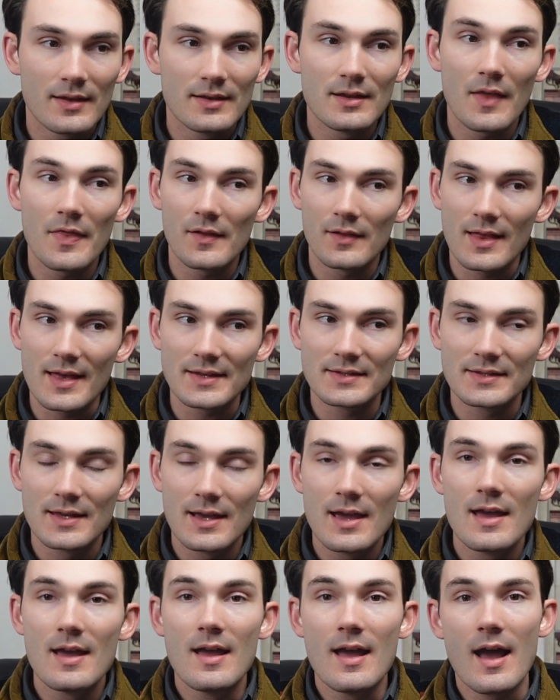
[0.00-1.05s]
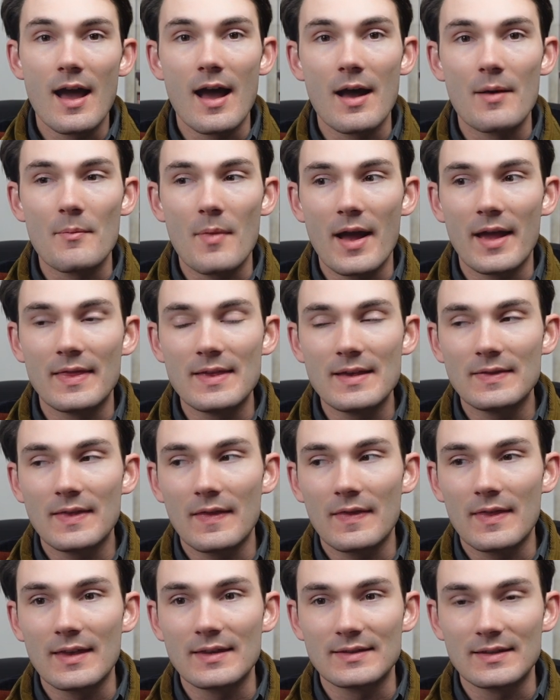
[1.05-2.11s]
Nonetheless, um, I think
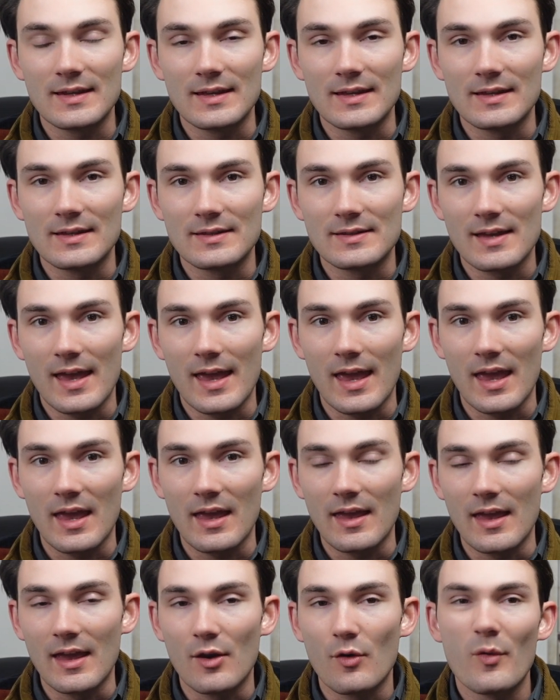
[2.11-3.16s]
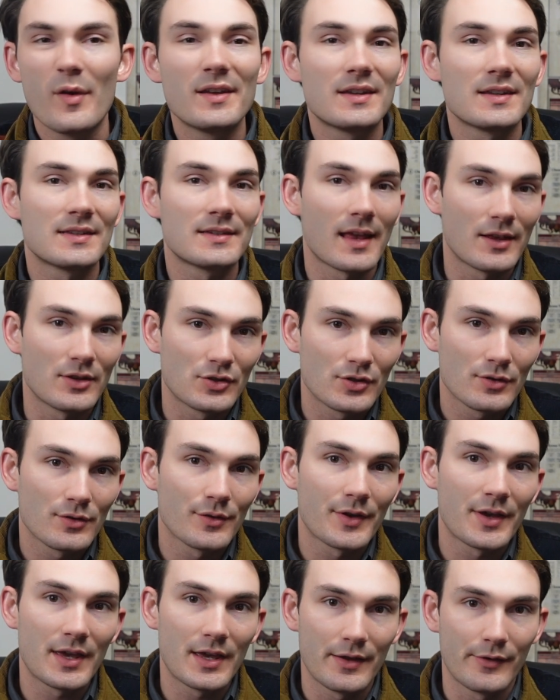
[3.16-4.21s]
that this is a, a
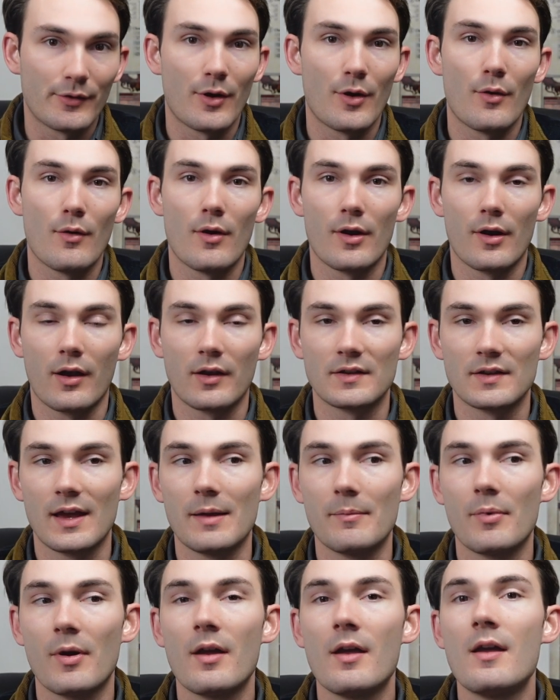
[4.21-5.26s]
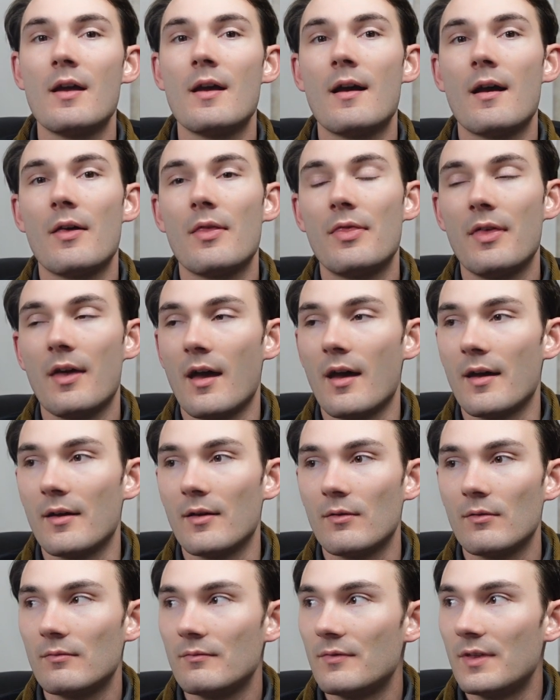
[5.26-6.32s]
quintessential hero archetype. The
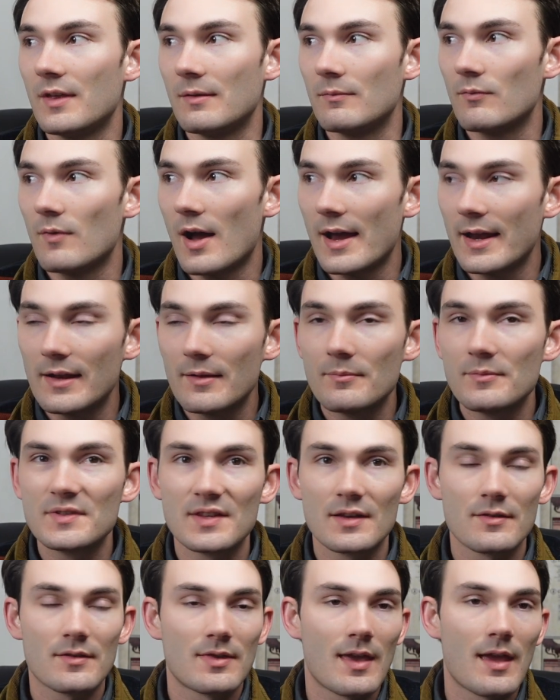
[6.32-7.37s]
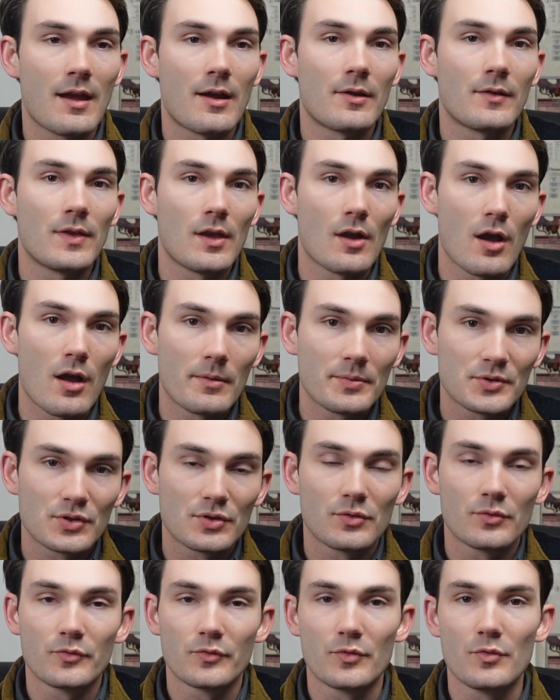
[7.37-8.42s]
the items are there, the
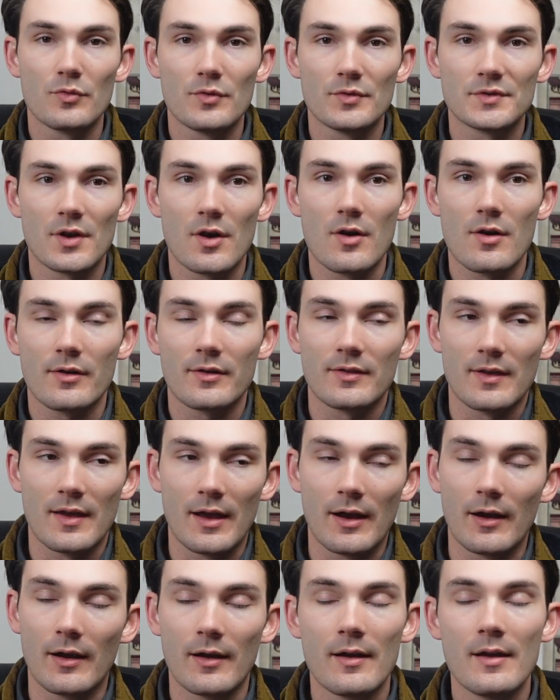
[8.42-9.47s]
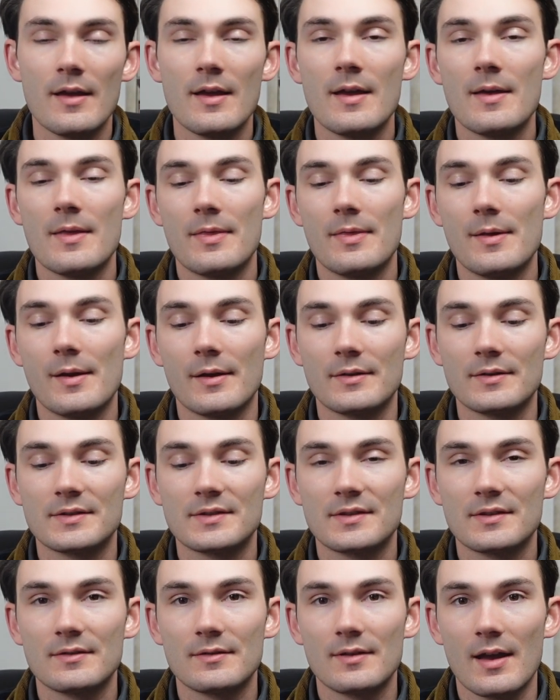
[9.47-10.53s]
optional rules are there.
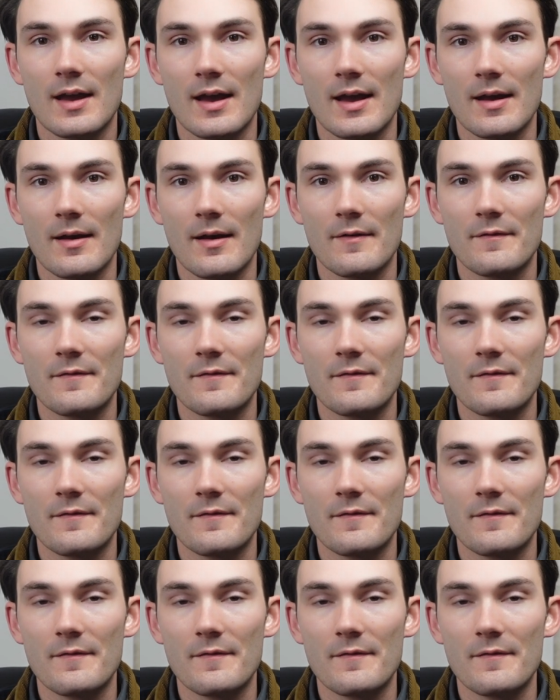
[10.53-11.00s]
There's uh,